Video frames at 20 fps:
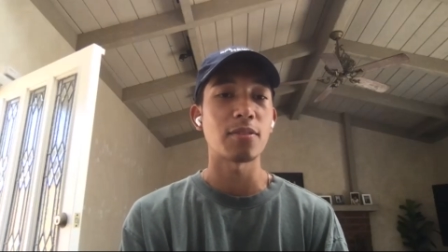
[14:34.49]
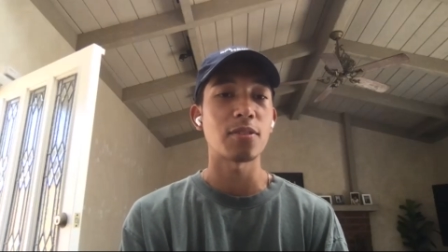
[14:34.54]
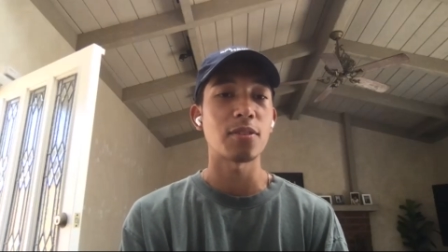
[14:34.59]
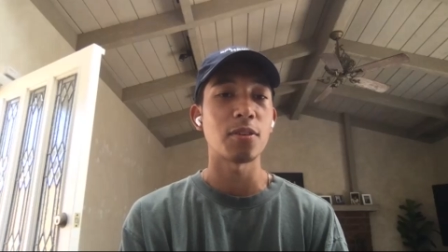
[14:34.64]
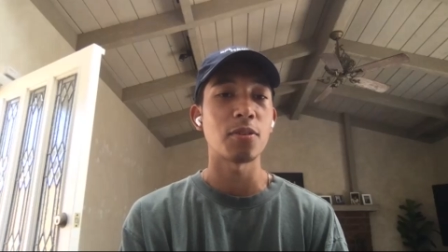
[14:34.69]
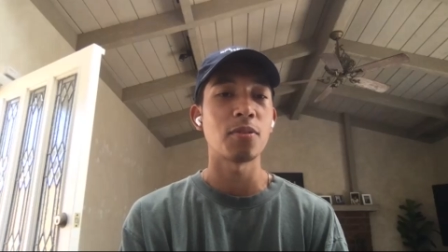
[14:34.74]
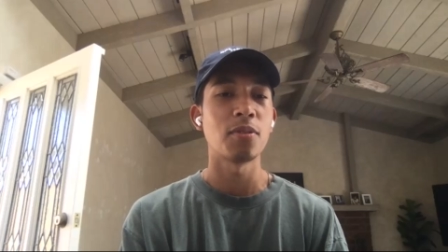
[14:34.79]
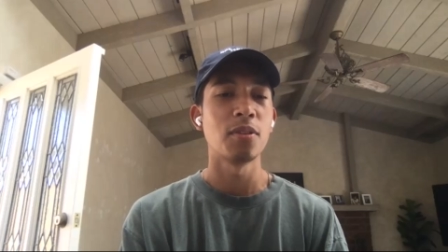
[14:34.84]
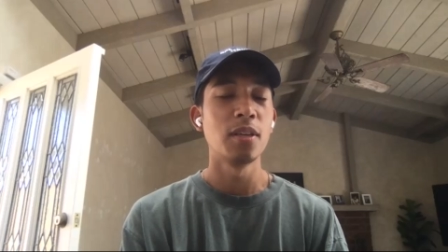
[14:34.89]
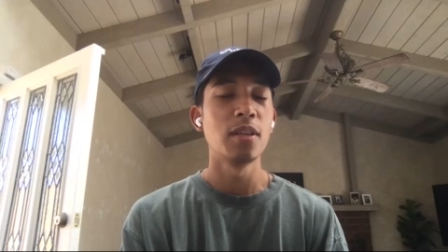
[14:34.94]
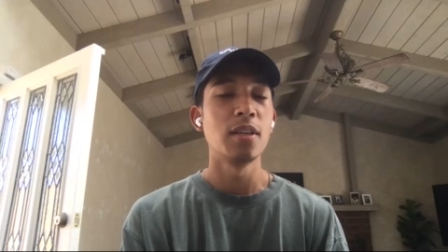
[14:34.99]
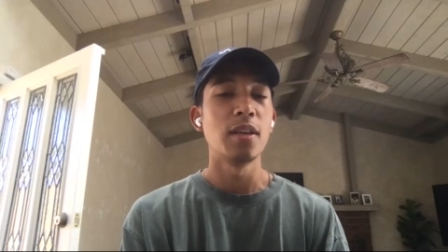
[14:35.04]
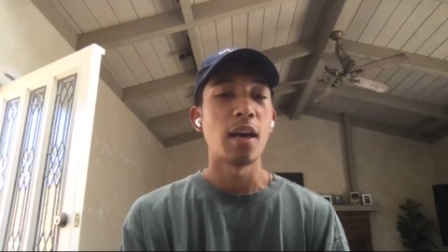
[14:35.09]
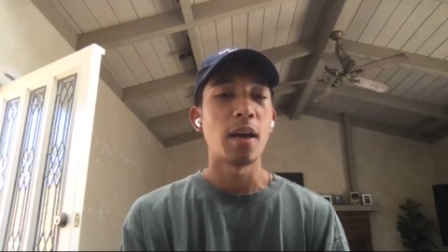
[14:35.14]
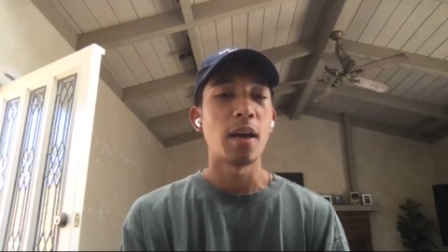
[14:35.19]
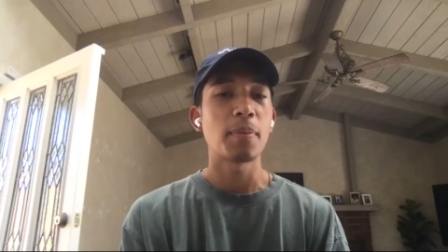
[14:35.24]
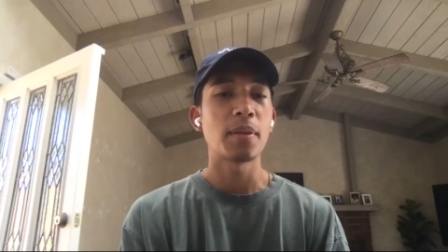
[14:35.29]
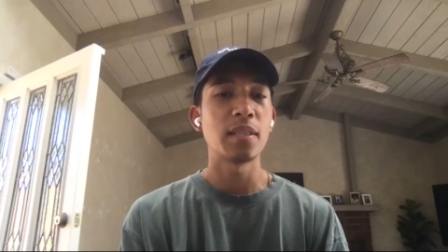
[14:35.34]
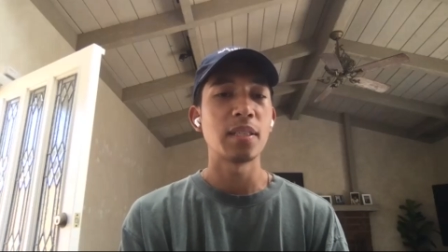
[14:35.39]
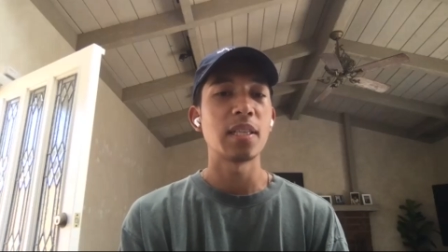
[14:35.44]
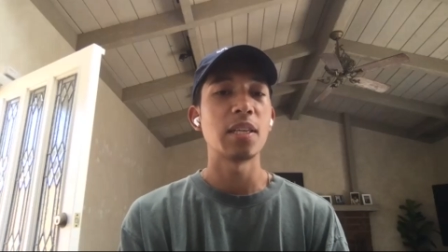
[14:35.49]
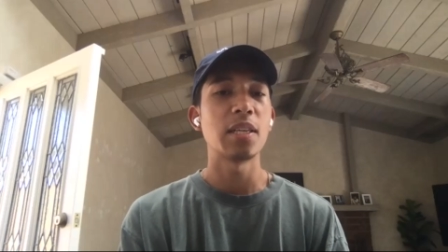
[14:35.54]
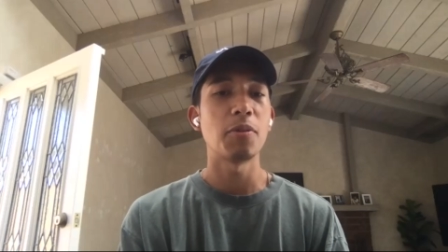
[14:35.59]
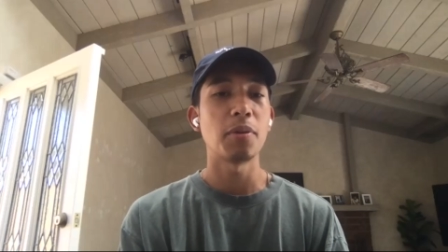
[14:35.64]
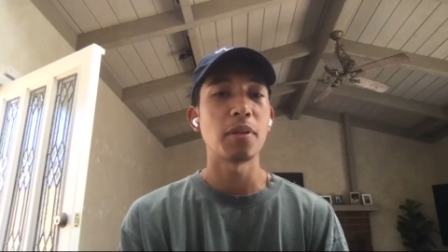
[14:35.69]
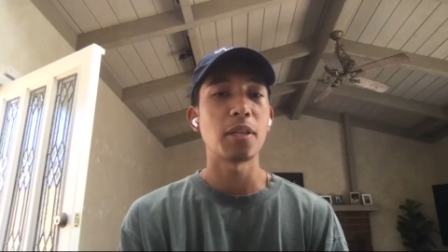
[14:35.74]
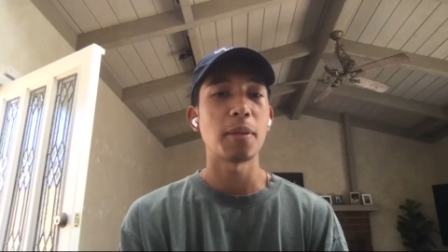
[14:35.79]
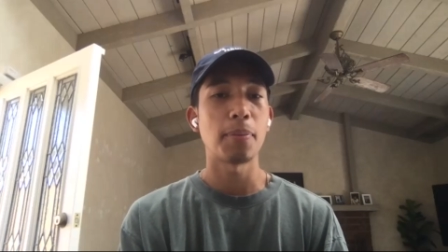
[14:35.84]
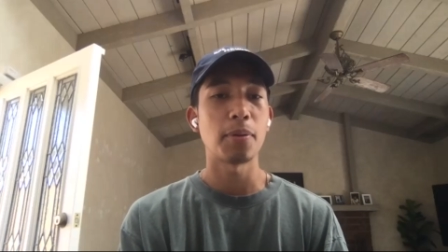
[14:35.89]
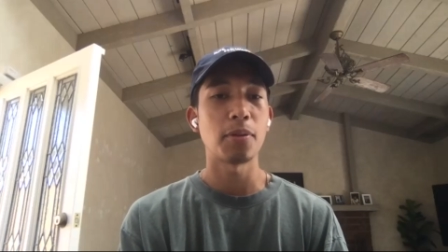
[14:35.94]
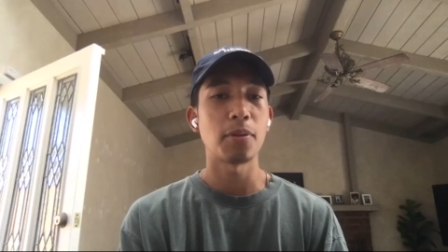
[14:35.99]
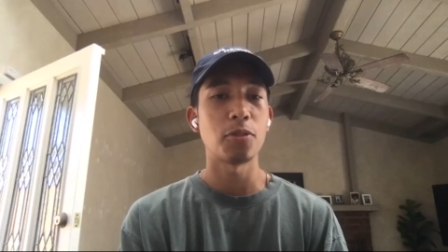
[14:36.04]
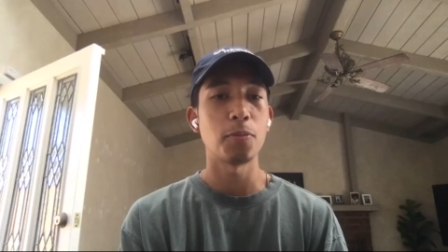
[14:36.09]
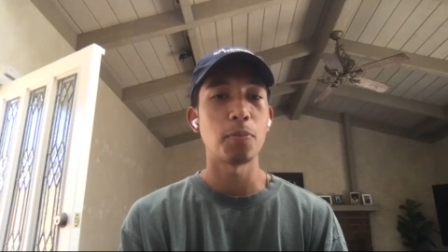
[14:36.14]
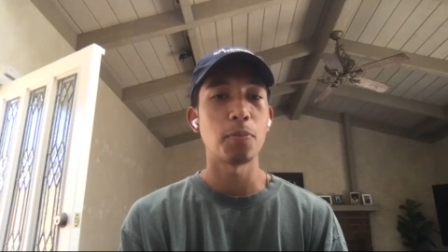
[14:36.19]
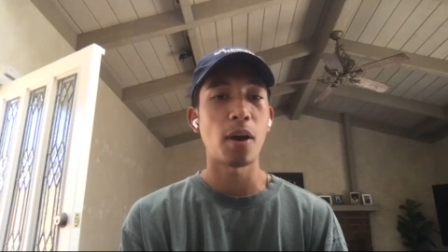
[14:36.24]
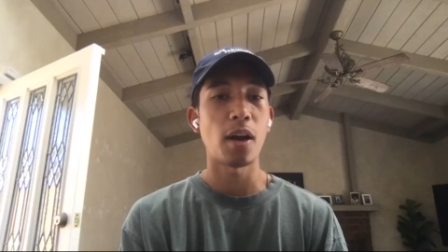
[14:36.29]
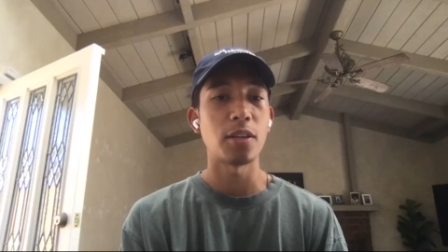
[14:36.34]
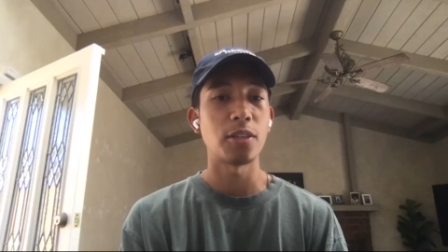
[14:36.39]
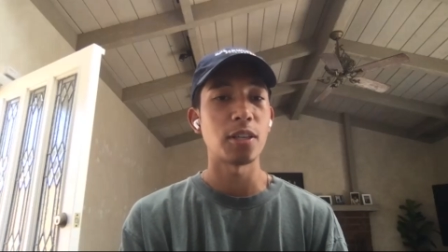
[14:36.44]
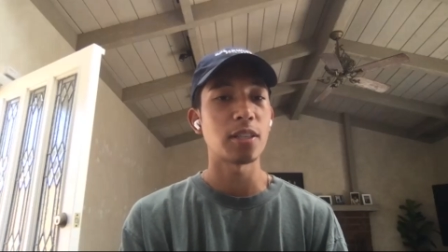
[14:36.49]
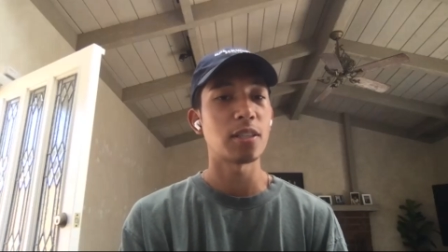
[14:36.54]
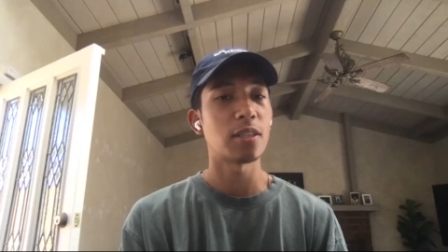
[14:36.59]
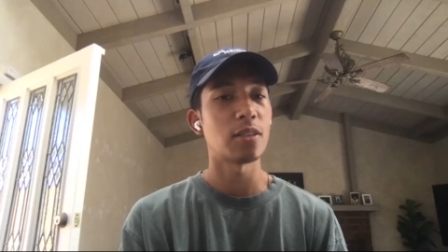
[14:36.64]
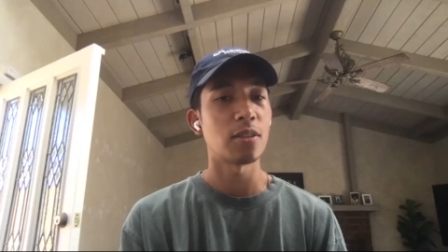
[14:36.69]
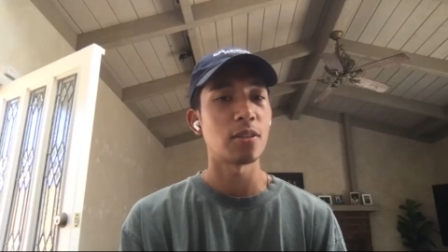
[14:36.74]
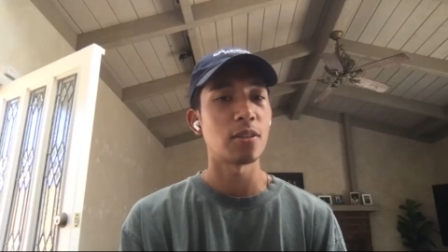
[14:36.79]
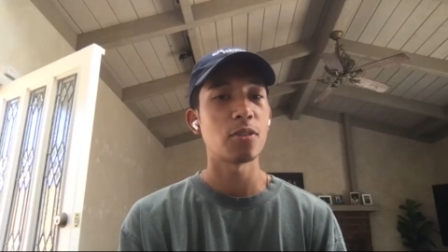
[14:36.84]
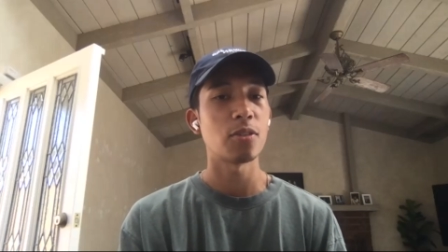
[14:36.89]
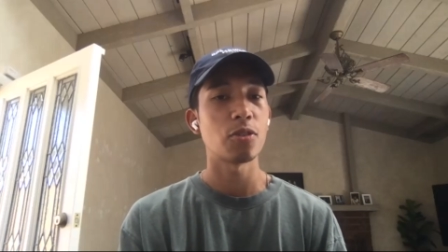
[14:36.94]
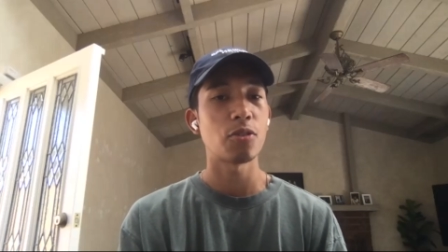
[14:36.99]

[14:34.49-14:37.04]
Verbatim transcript: So continuing to pursue projects and